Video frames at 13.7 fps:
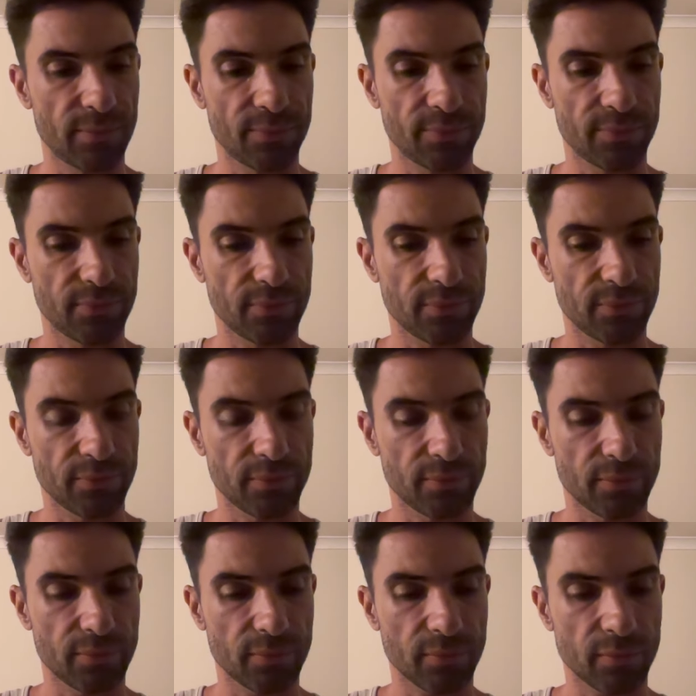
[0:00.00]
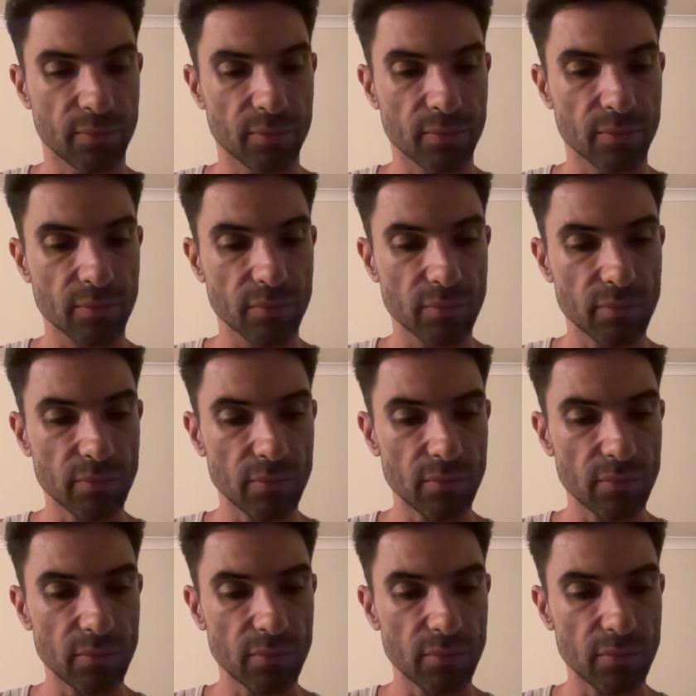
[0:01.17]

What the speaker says: [no speech]